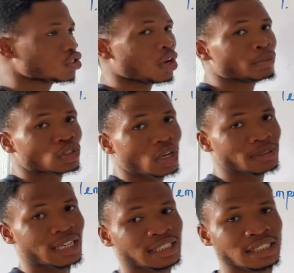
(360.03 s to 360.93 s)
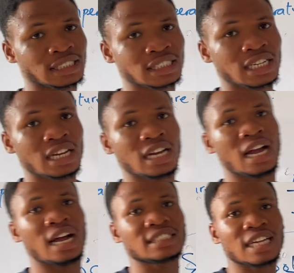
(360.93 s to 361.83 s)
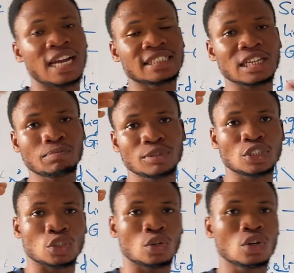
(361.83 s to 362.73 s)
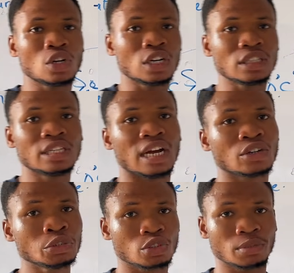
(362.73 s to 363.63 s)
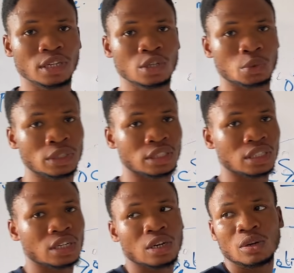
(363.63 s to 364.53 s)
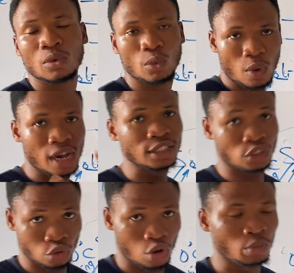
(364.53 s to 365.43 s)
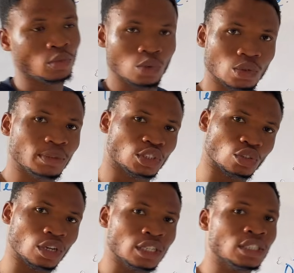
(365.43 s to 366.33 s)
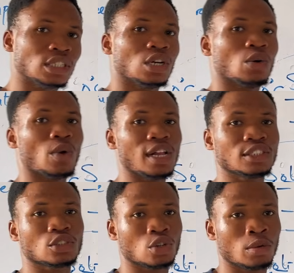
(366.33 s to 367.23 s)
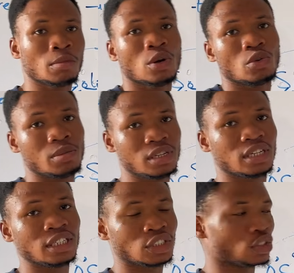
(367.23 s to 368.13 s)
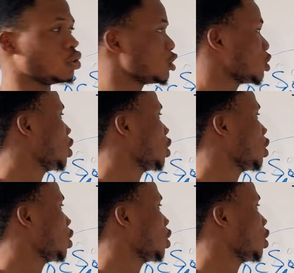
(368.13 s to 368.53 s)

some substances are at high temperature, they are going to be liquid, while some will be solid, while some will be gaseous.